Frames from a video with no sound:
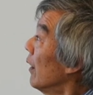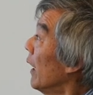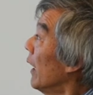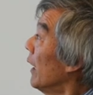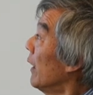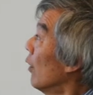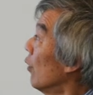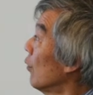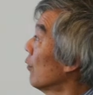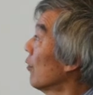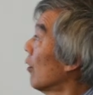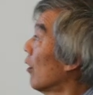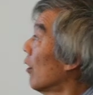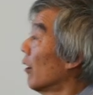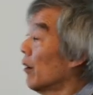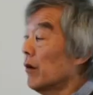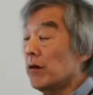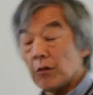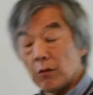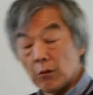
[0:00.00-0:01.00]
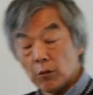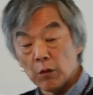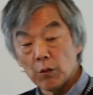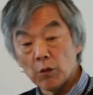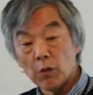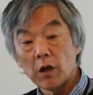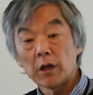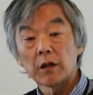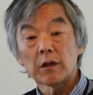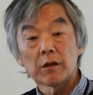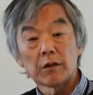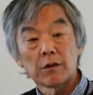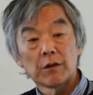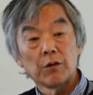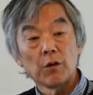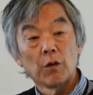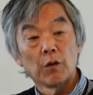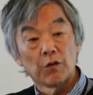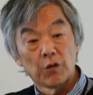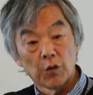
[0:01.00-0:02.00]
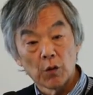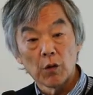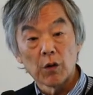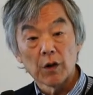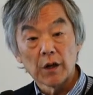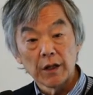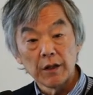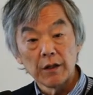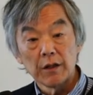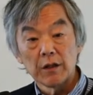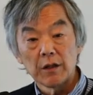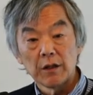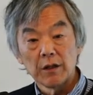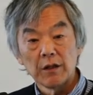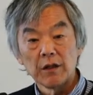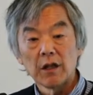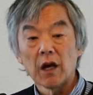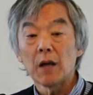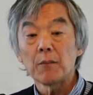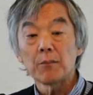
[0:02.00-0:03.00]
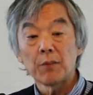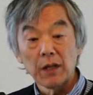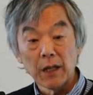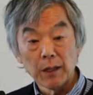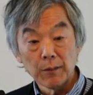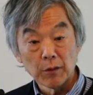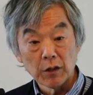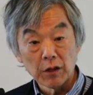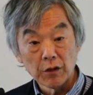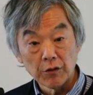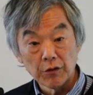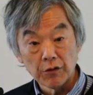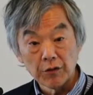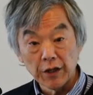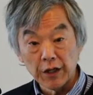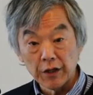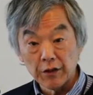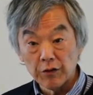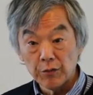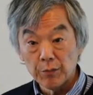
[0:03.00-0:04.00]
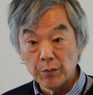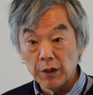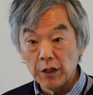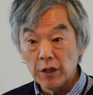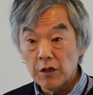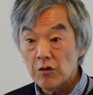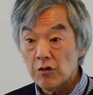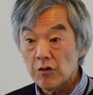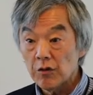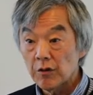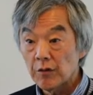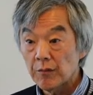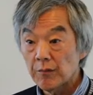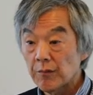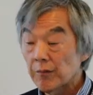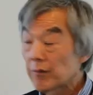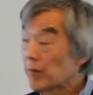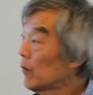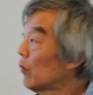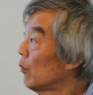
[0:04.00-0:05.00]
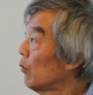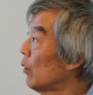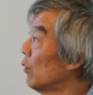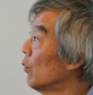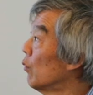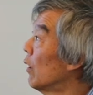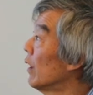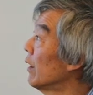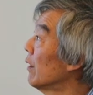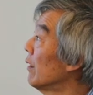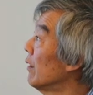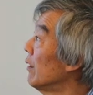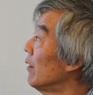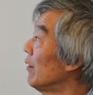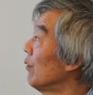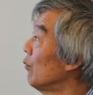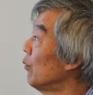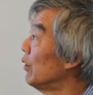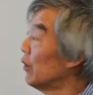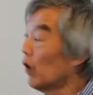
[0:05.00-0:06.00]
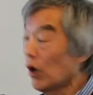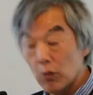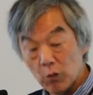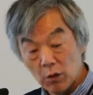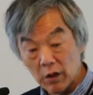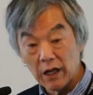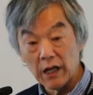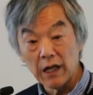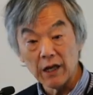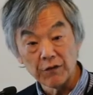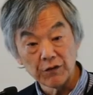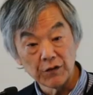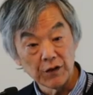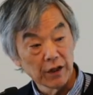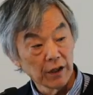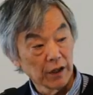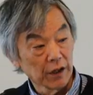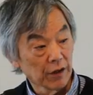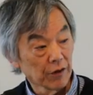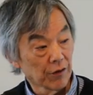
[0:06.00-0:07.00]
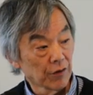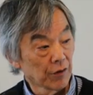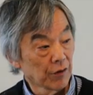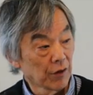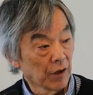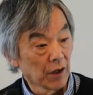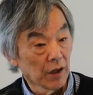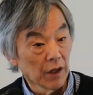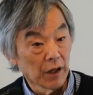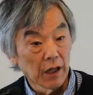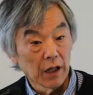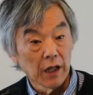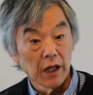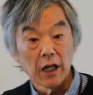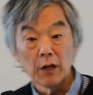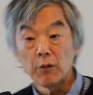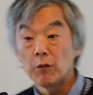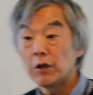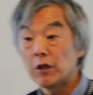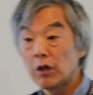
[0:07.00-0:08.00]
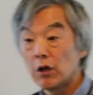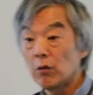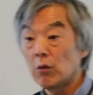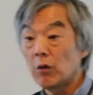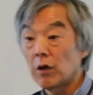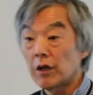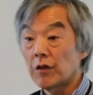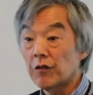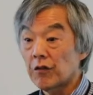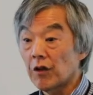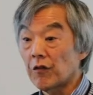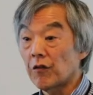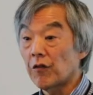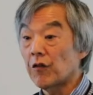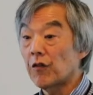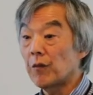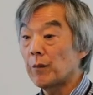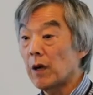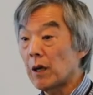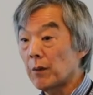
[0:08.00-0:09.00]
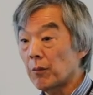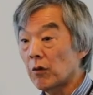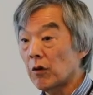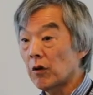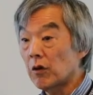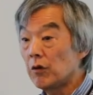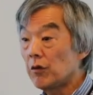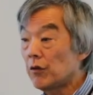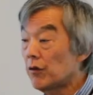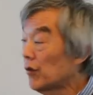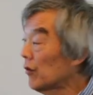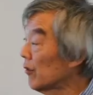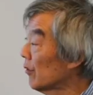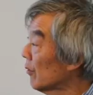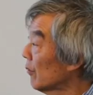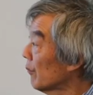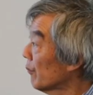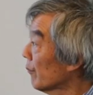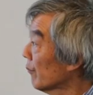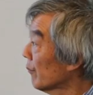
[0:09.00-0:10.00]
And those are we want to avoid not being able to understand speech. We want we don't want to have tinnitus, and we don't want to suffer from hyperacusis.